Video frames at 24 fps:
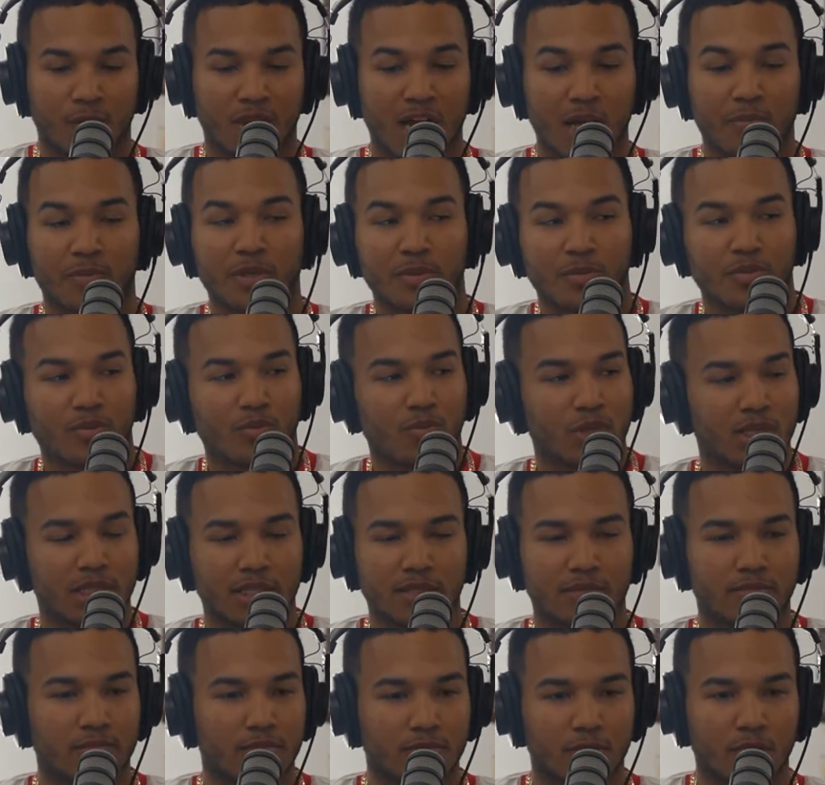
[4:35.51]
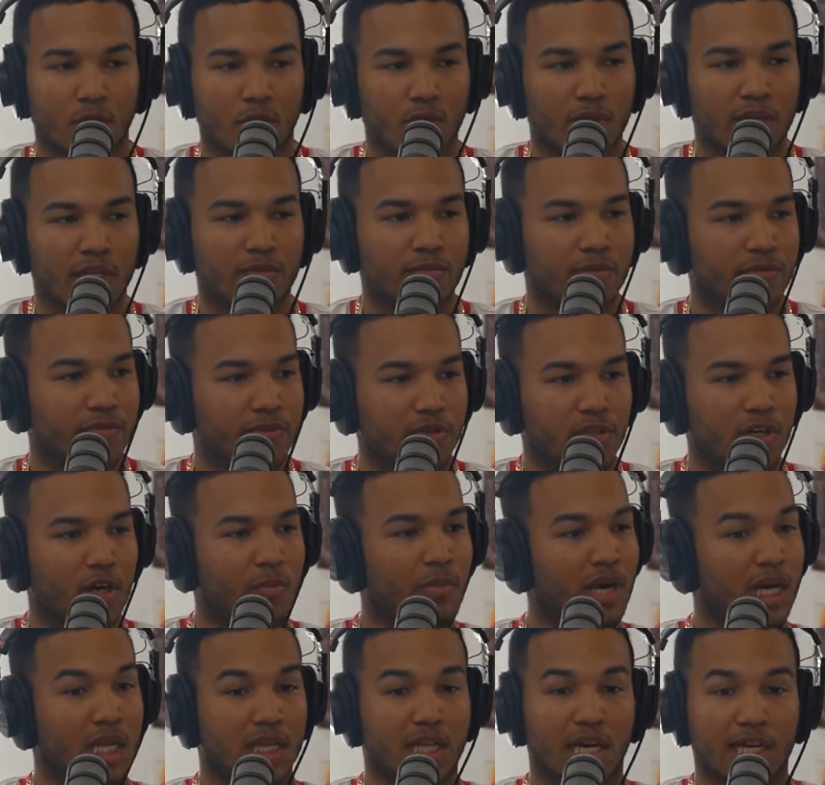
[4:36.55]
black people really don't give a fuck
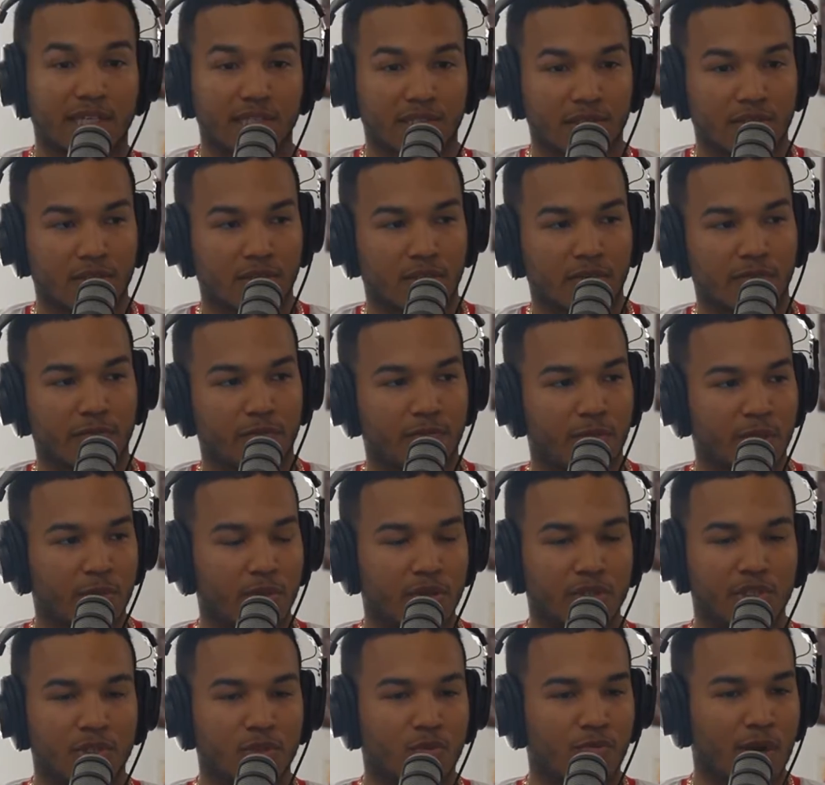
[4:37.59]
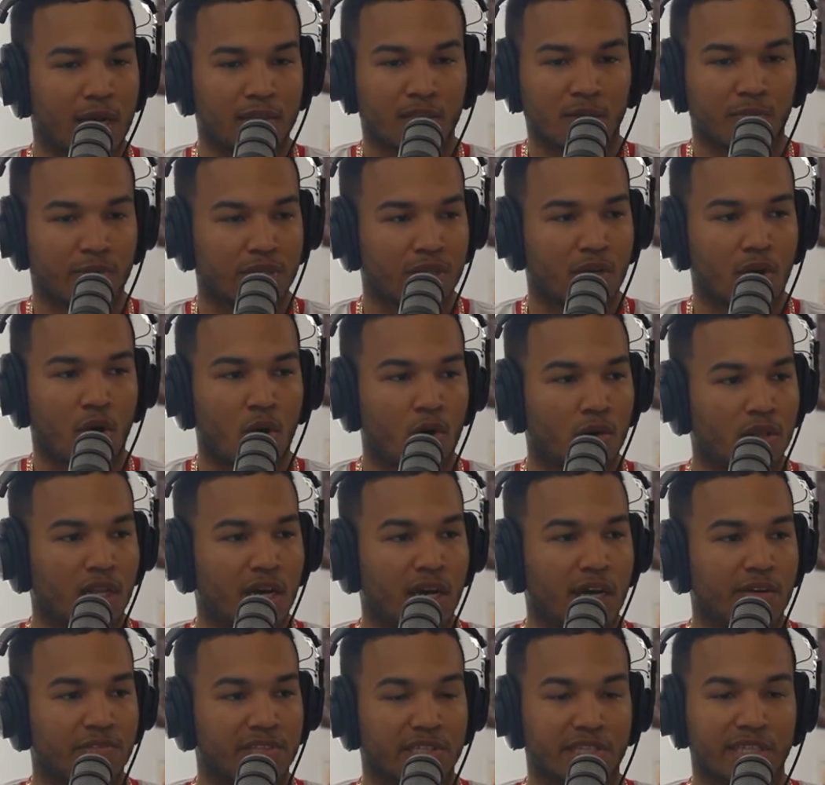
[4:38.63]
about a lot of stuff people are too wrapped up in their own
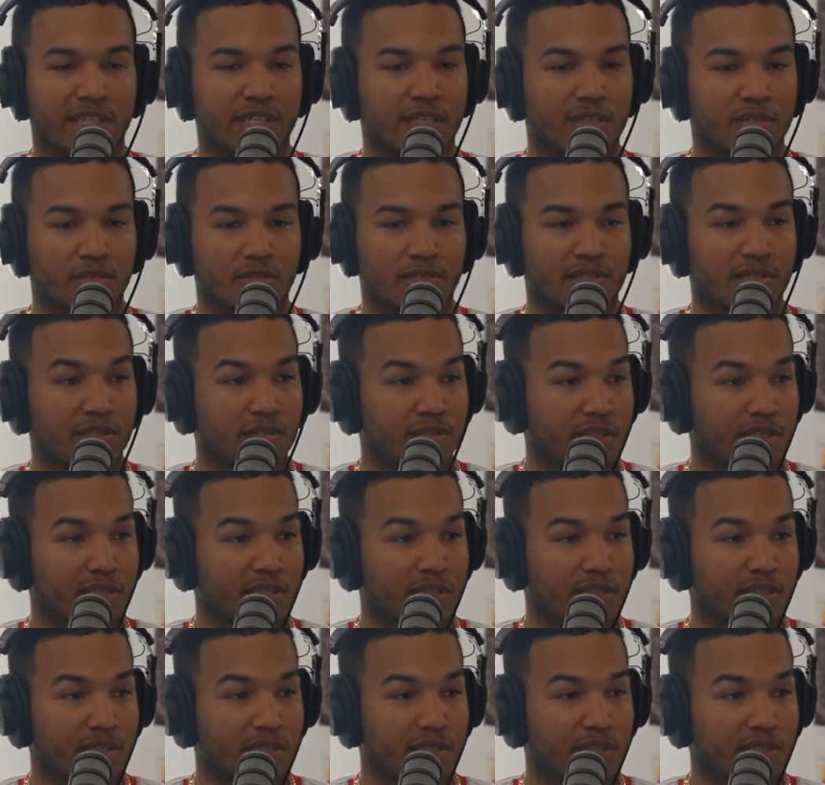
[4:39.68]
lives to get to,